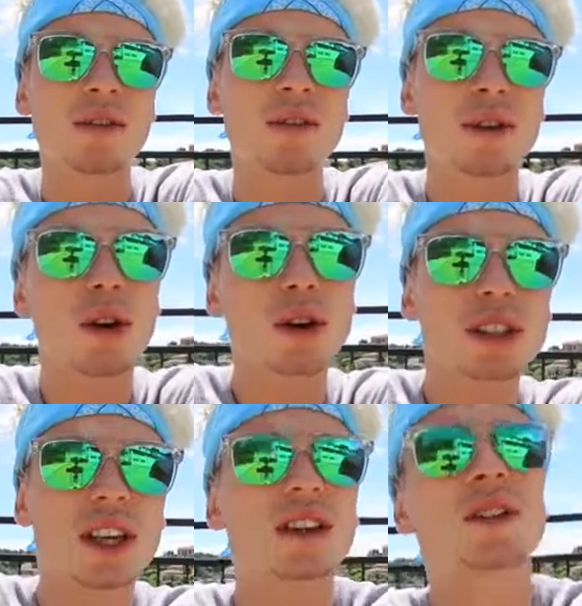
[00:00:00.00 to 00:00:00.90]

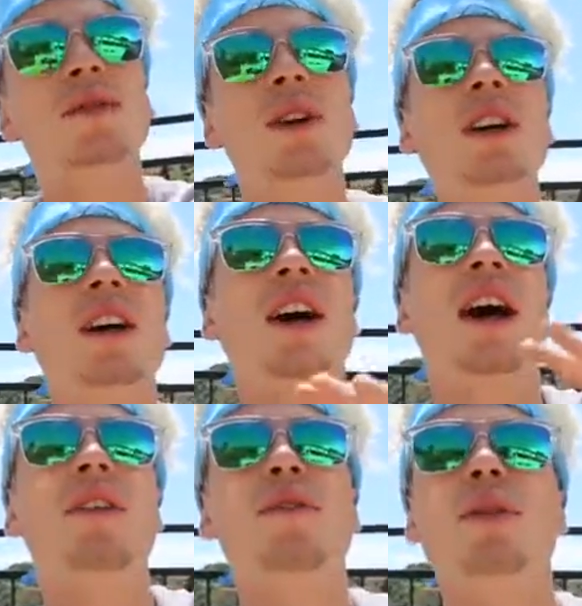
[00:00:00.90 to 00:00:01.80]
vlogs kind of
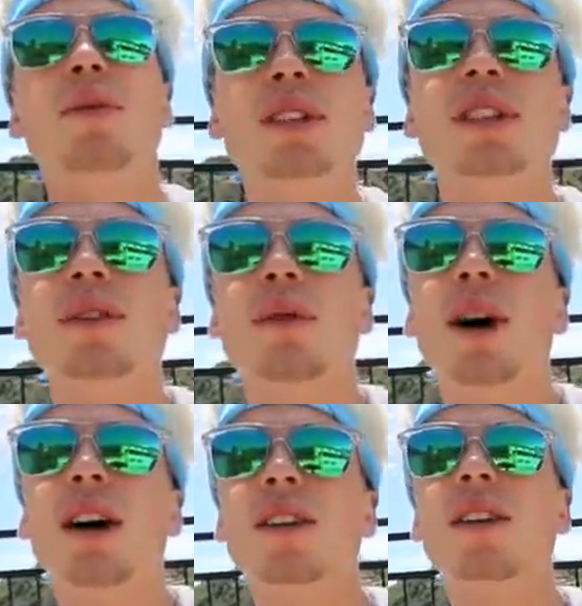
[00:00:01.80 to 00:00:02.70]
every once in a
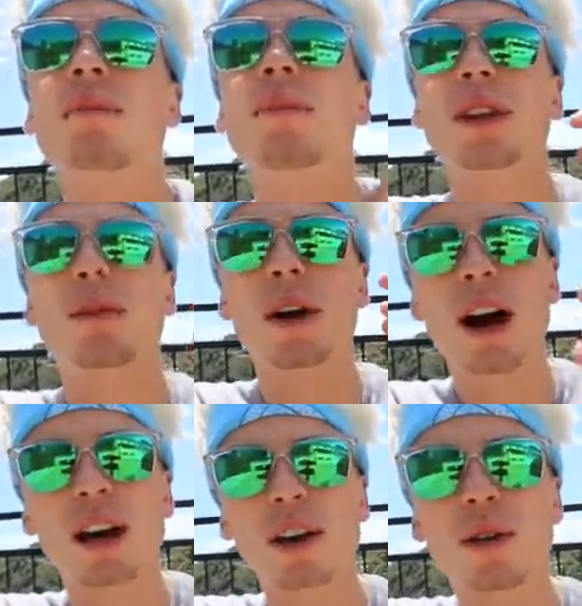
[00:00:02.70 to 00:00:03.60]
while but they were
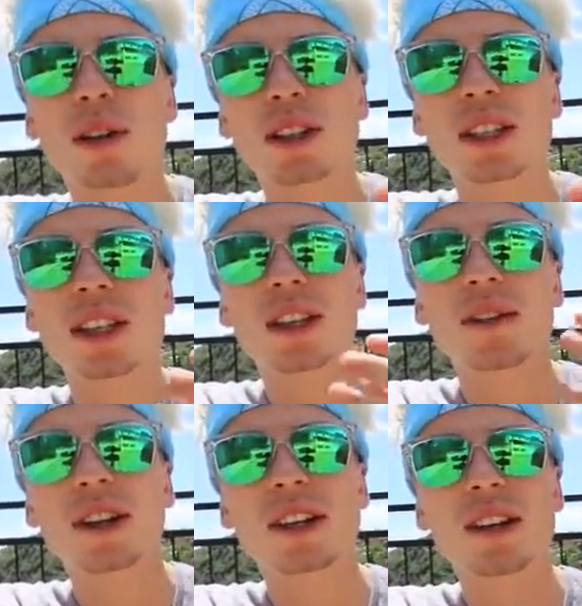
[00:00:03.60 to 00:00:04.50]
higher quality than
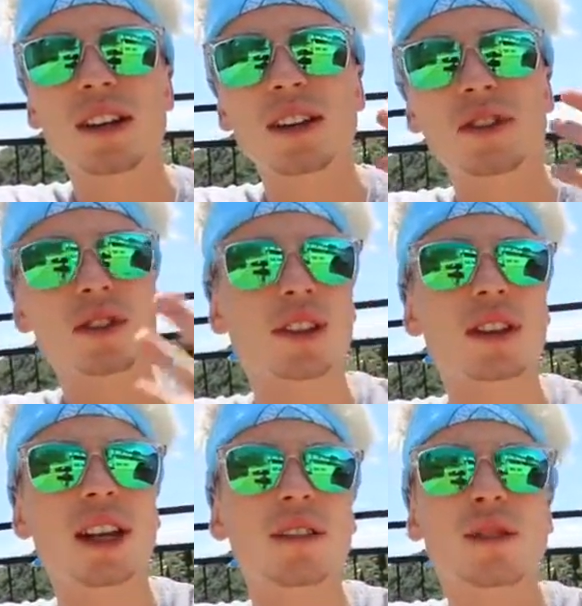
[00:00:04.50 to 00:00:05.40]
if I did uh, just the
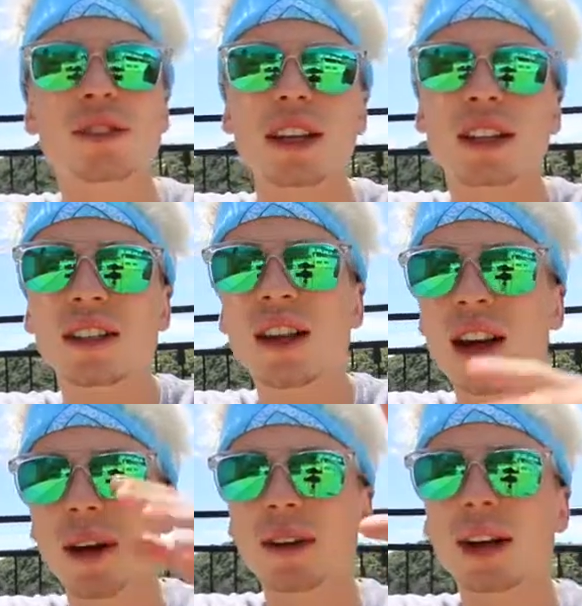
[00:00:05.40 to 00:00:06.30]
daily vlogs like this
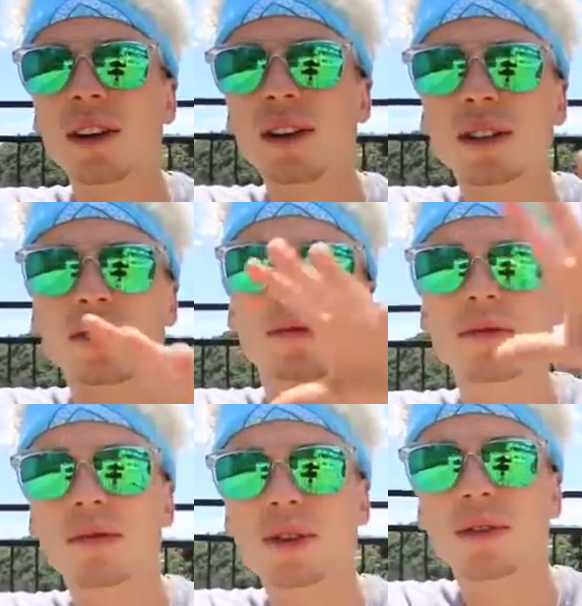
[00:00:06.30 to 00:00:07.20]
I mean now I got
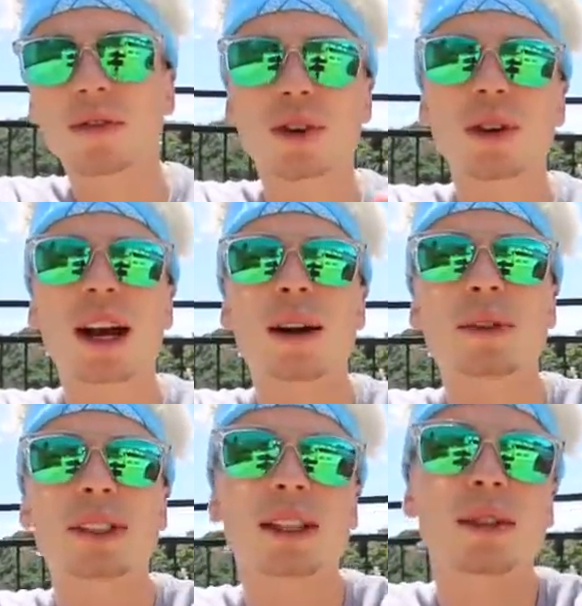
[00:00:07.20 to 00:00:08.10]
sort of new
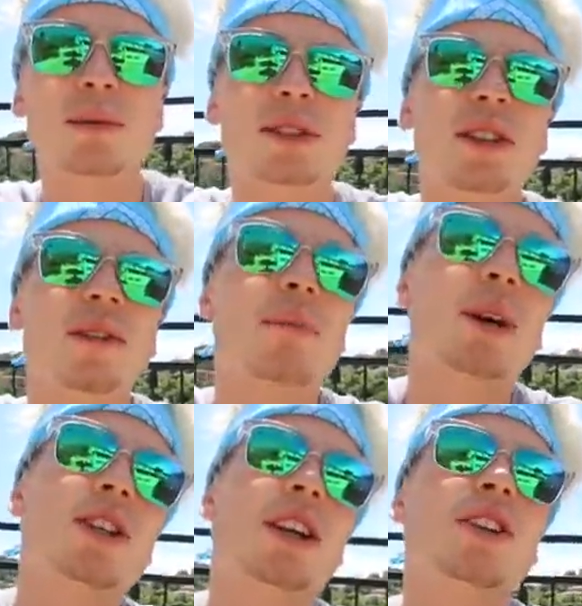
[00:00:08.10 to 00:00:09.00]
camera setups and stuff that
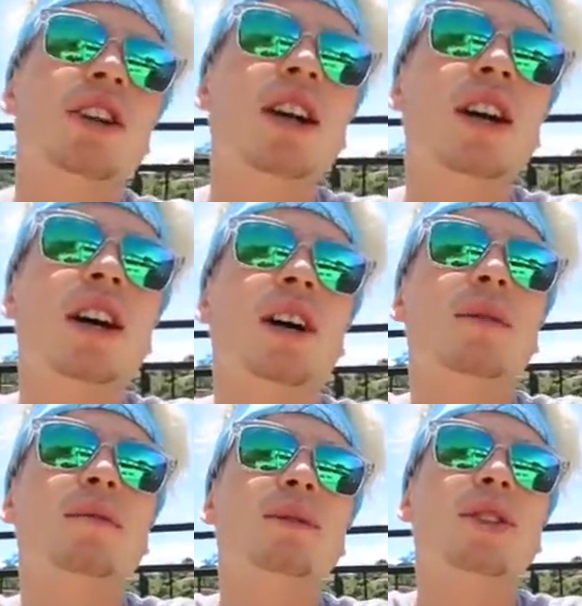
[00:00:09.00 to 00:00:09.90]
might change
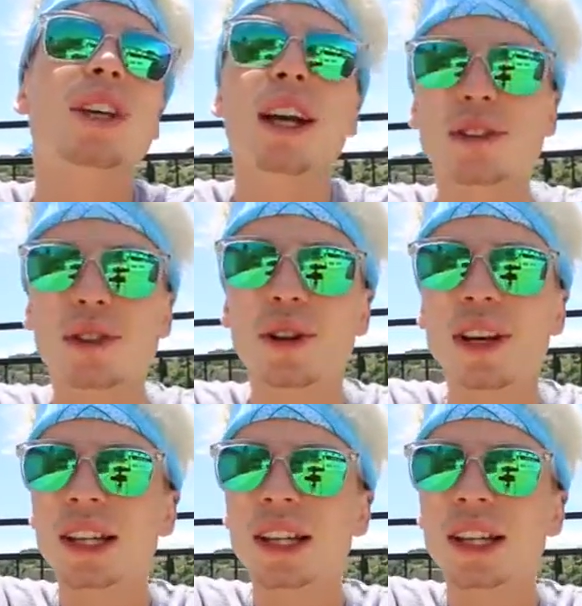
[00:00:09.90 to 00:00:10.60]
um, so yeah so